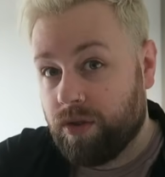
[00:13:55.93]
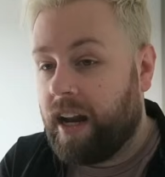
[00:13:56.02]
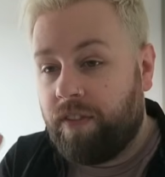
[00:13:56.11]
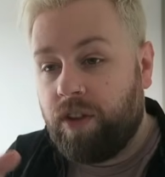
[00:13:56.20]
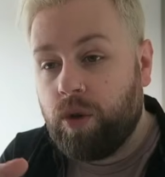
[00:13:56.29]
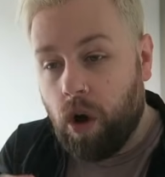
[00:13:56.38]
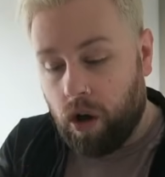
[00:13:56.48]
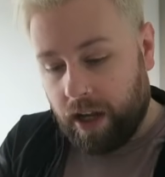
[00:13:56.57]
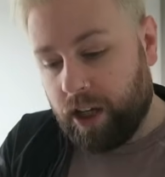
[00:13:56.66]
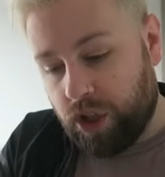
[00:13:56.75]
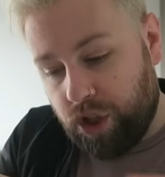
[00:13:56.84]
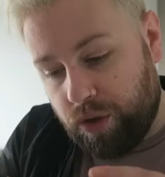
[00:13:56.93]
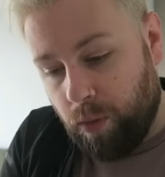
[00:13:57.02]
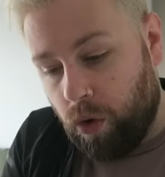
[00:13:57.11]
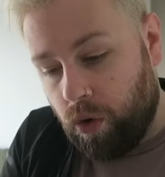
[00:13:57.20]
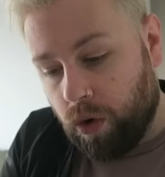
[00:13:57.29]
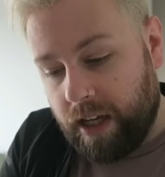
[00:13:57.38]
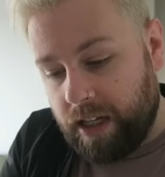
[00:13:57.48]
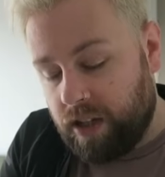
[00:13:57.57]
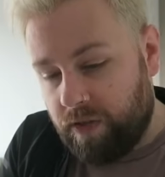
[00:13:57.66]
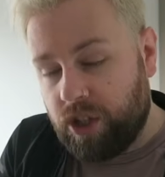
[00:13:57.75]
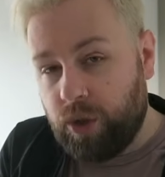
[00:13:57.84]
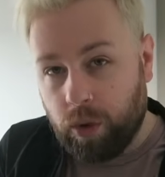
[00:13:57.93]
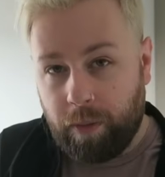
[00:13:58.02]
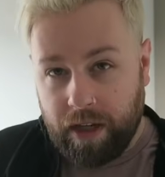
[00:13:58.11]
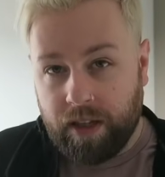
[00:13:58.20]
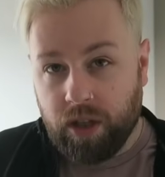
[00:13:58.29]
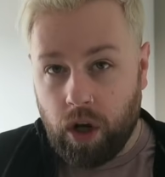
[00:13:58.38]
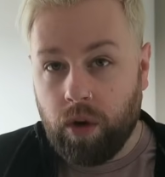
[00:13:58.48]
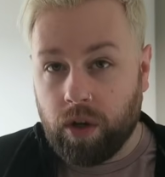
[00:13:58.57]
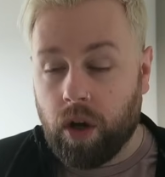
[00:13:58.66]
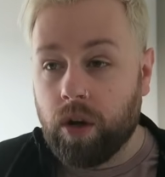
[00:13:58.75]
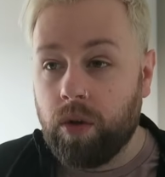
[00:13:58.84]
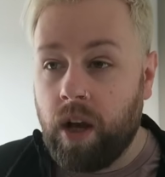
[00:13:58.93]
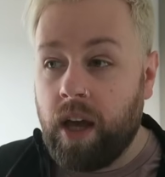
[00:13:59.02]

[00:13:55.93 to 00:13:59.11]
And if you got like a small individual Pizza Go-Go,